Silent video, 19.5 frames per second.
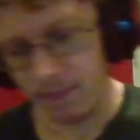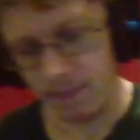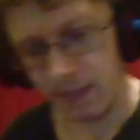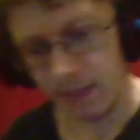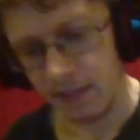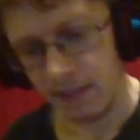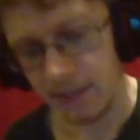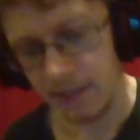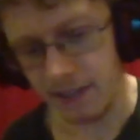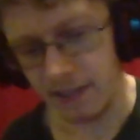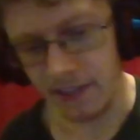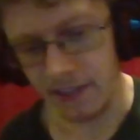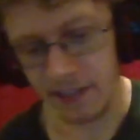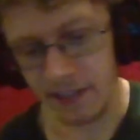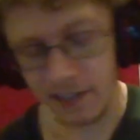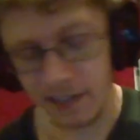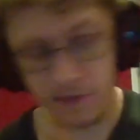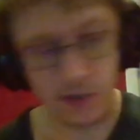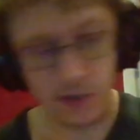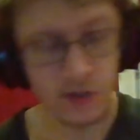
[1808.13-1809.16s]

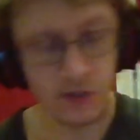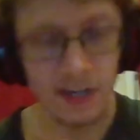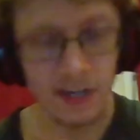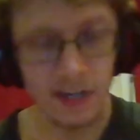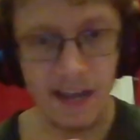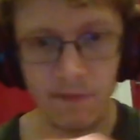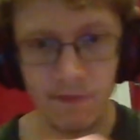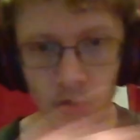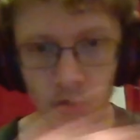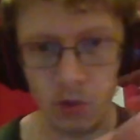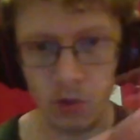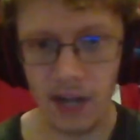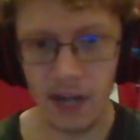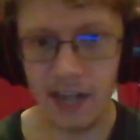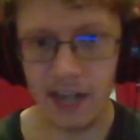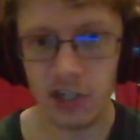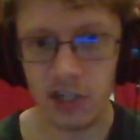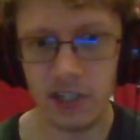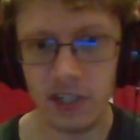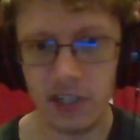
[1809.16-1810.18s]
You can have cool
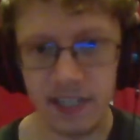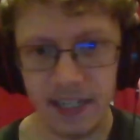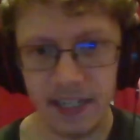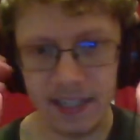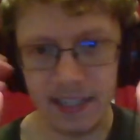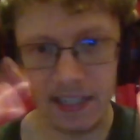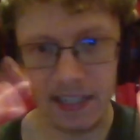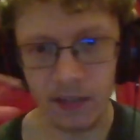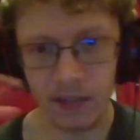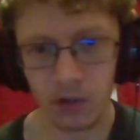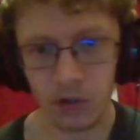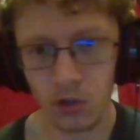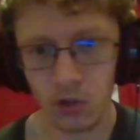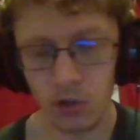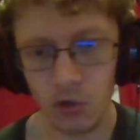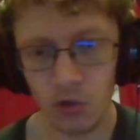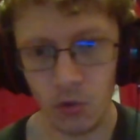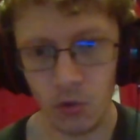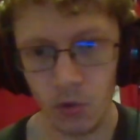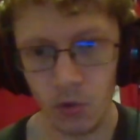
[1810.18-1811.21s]
action scenes that look
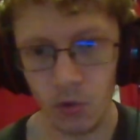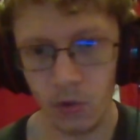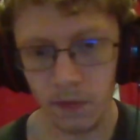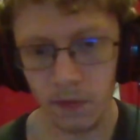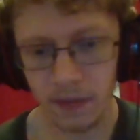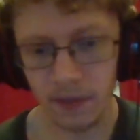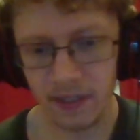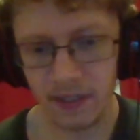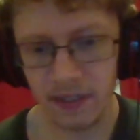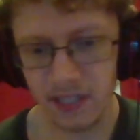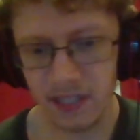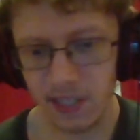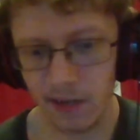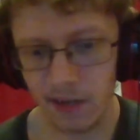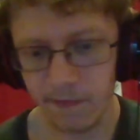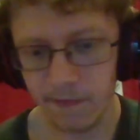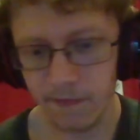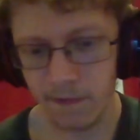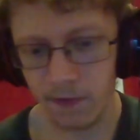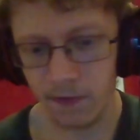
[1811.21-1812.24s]
cool and
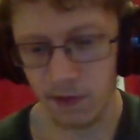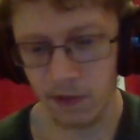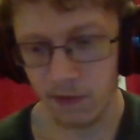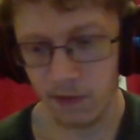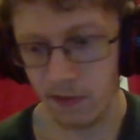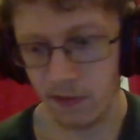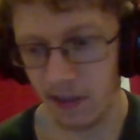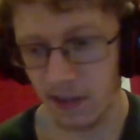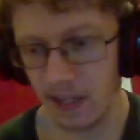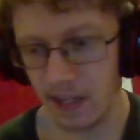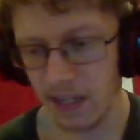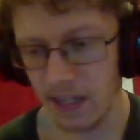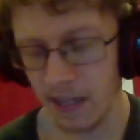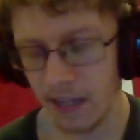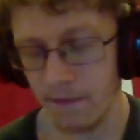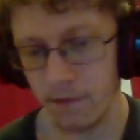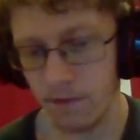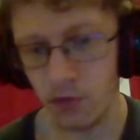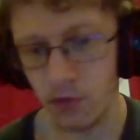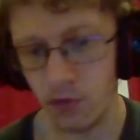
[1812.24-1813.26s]
stuff
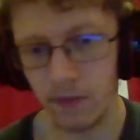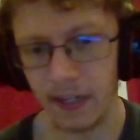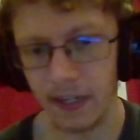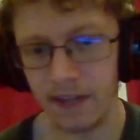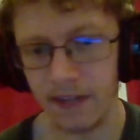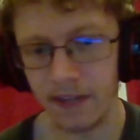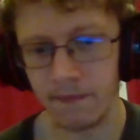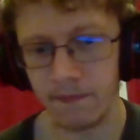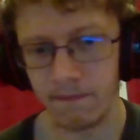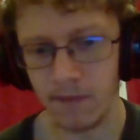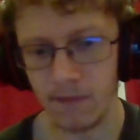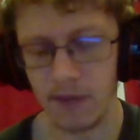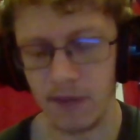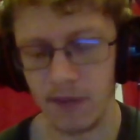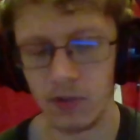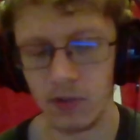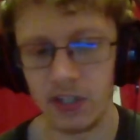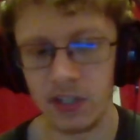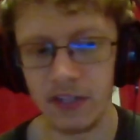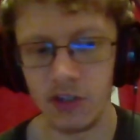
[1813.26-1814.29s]
if you, like, never
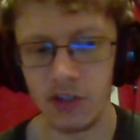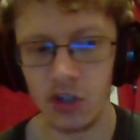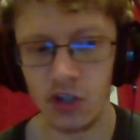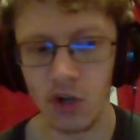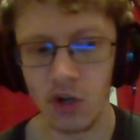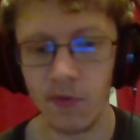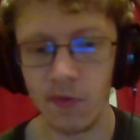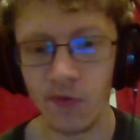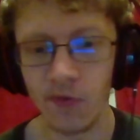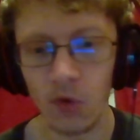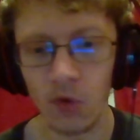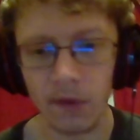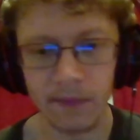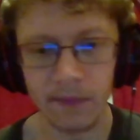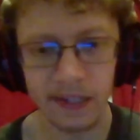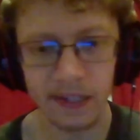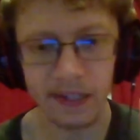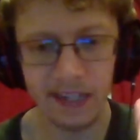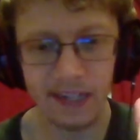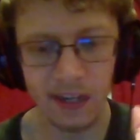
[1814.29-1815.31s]
seen the show before,
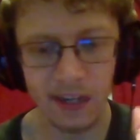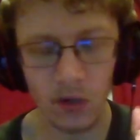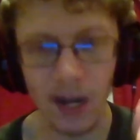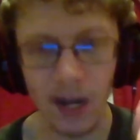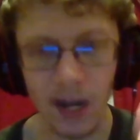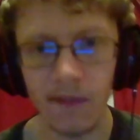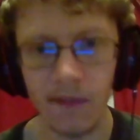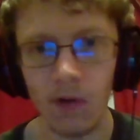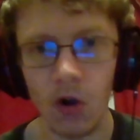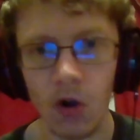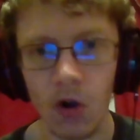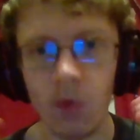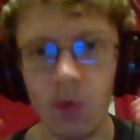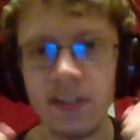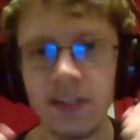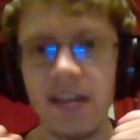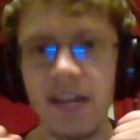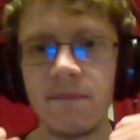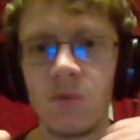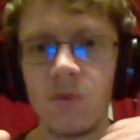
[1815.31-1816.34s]
but it'll always
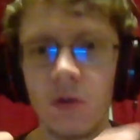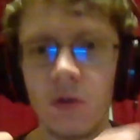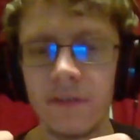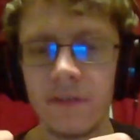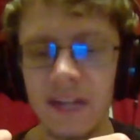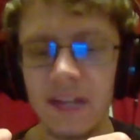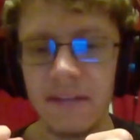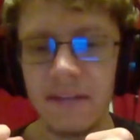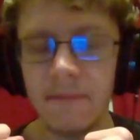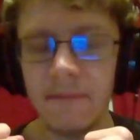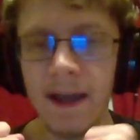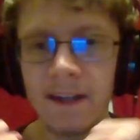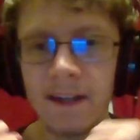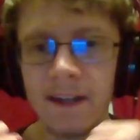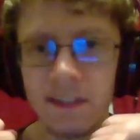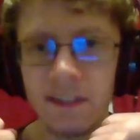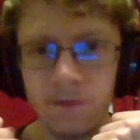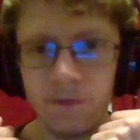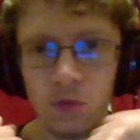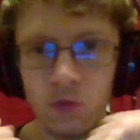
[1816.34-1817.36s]
have more of an impact
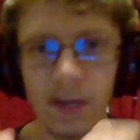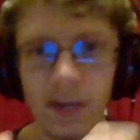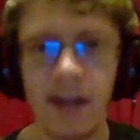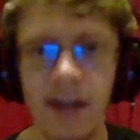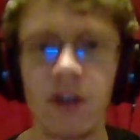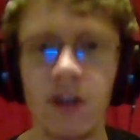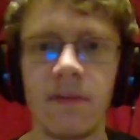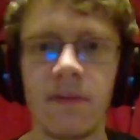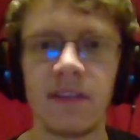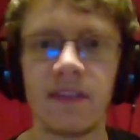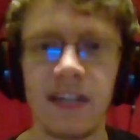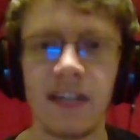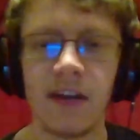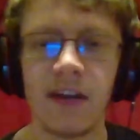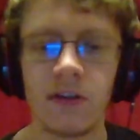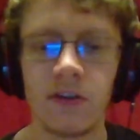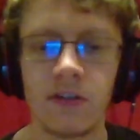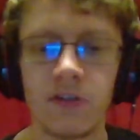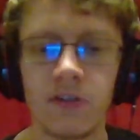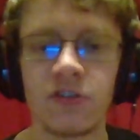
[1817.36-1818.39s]
if you care about the
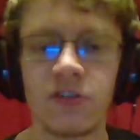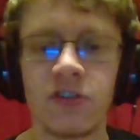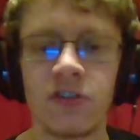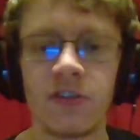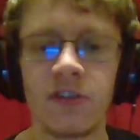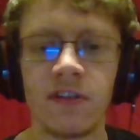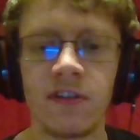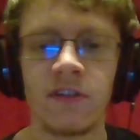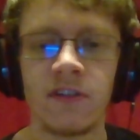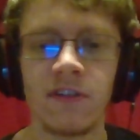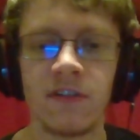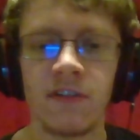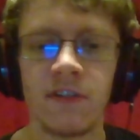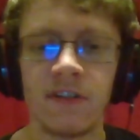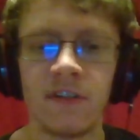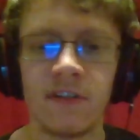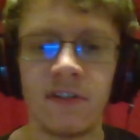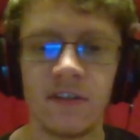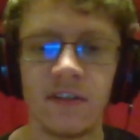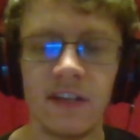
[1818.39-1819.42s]
characters
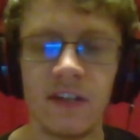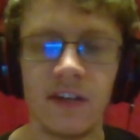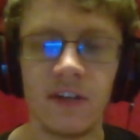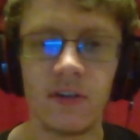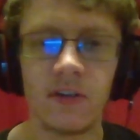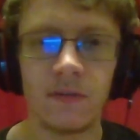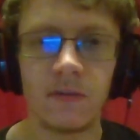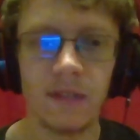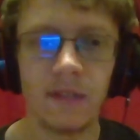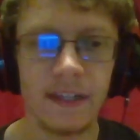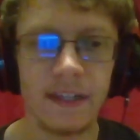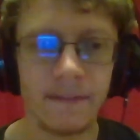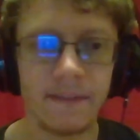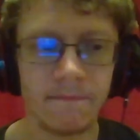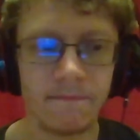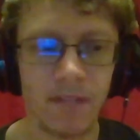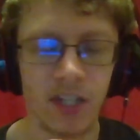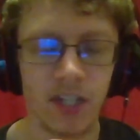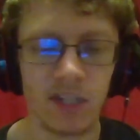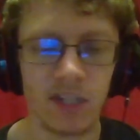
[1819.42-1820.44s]
that are, like,
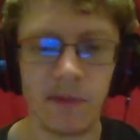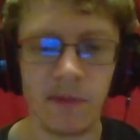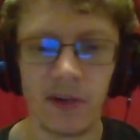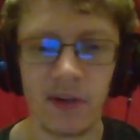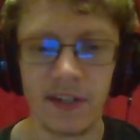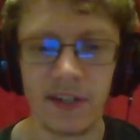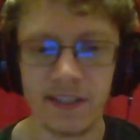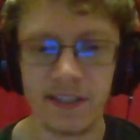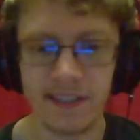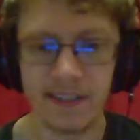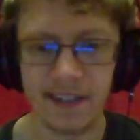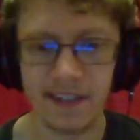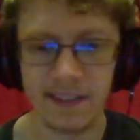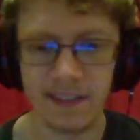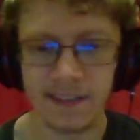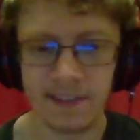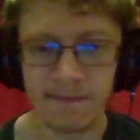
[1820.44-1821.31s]
experiencing it.